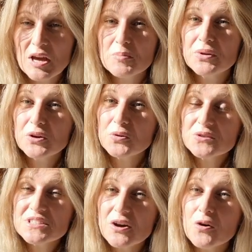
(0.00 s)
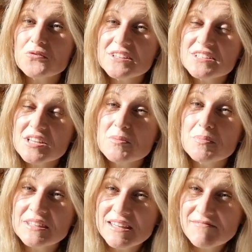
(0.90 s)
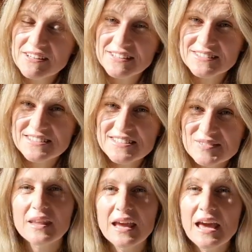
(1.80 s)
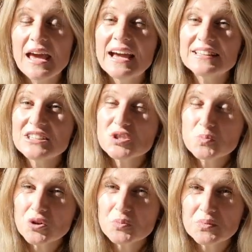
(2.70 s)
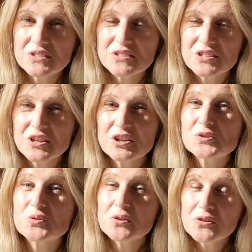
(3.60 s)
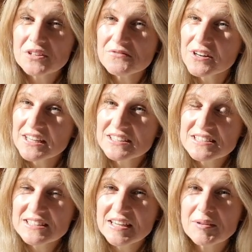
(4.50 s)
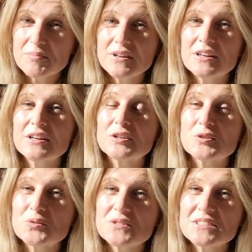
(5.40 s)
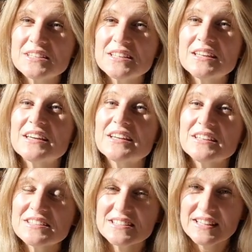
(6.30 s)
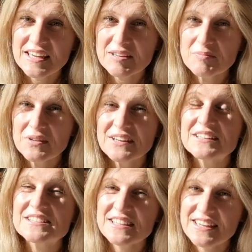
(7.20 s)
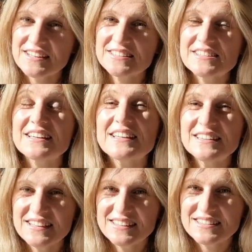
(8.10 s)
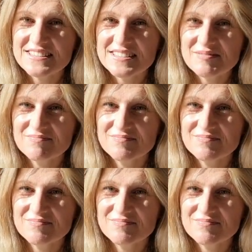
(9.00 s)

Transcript: Because of His benevolence and His purpose to glorify His name, to see His name, His character in us.